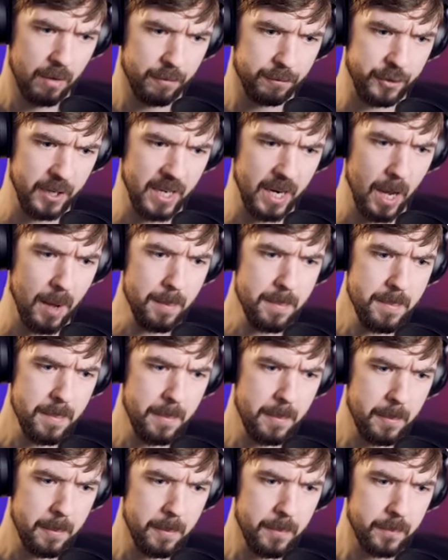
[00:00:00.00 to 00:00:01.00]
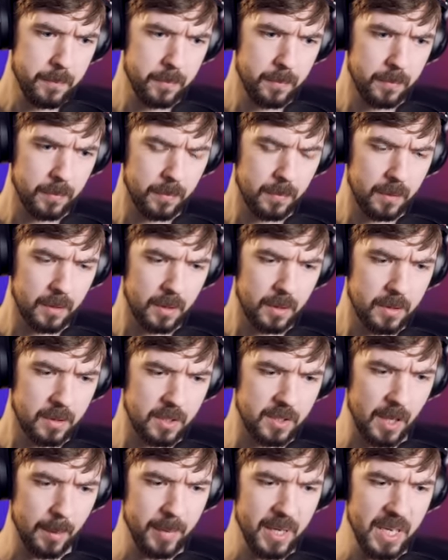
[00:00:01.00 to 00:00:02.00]
Freedom?
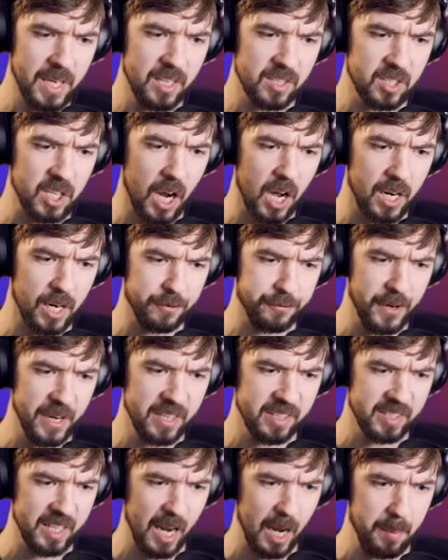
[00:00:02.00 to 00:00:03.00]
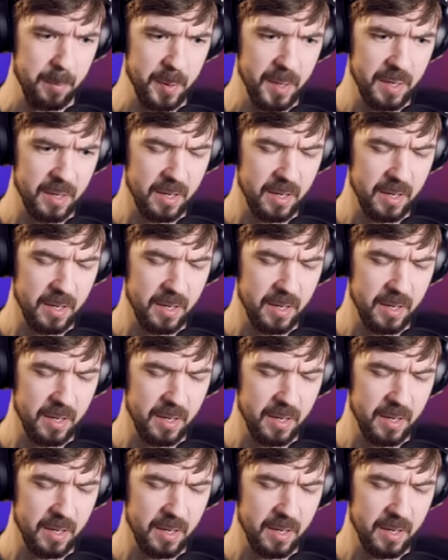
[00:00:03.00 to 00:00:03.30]
Does that mean he's gone if I escape?